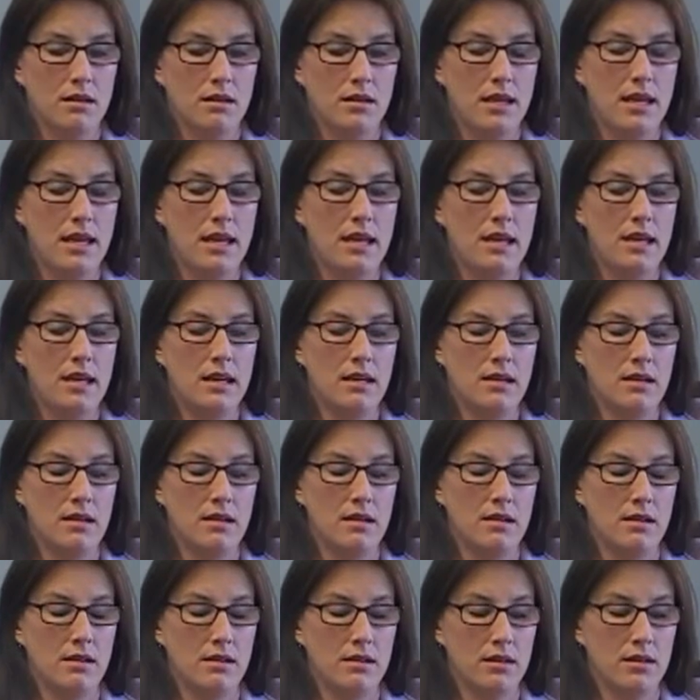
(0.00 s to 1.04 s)
a
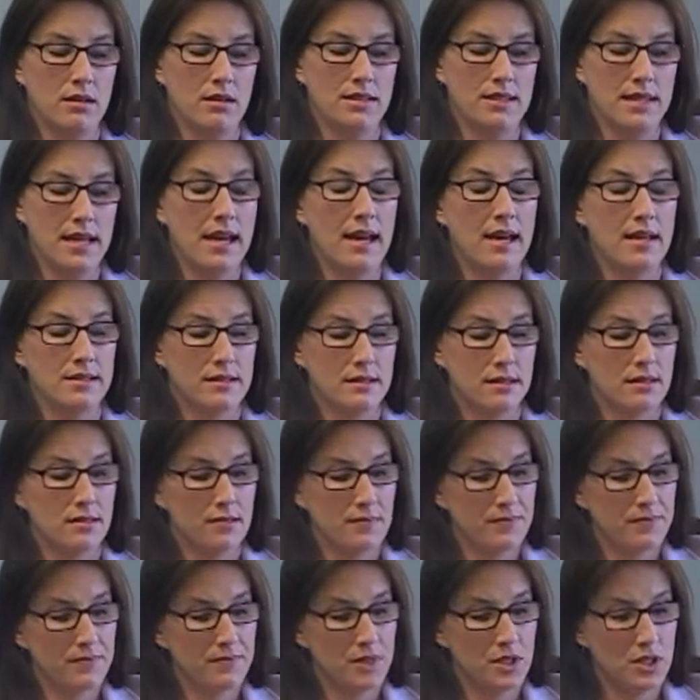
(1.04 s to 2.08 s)
task
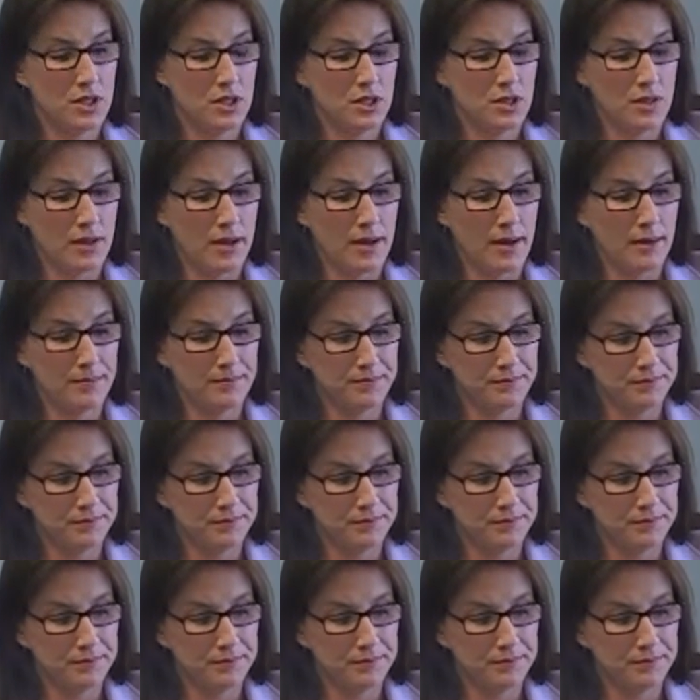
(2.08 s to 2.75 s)
to do that.